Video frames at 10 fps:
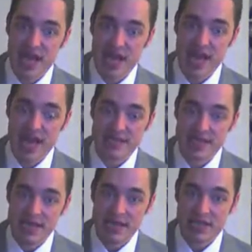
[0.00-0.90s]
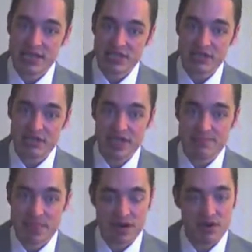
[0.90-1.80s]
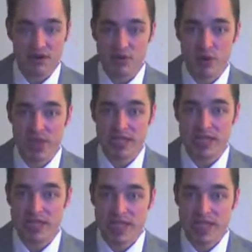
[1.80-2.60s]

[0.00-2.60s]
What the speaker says: and they start to get paranoid, and